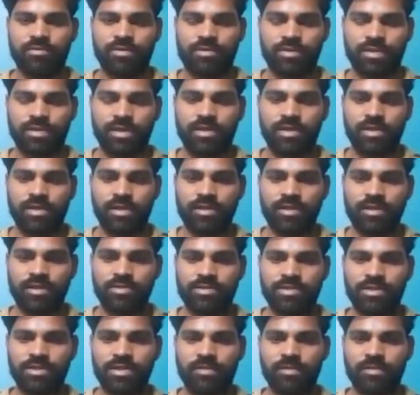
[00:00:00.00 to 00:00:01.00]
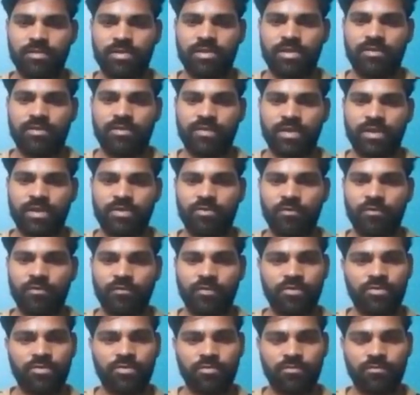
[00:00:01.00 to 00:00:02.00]
sun energy coming, then we can go
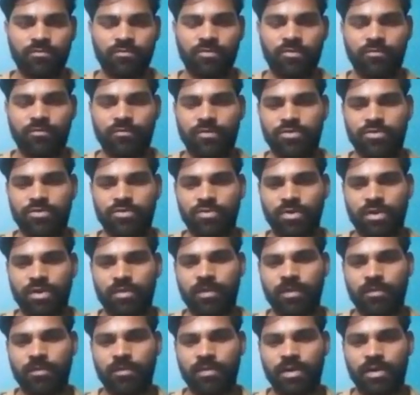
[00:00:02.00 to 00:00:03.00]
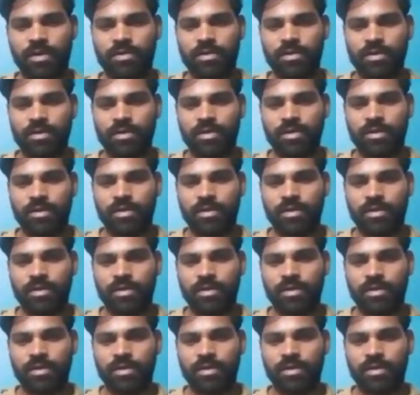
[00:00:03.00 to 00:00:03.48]
for solar power plant.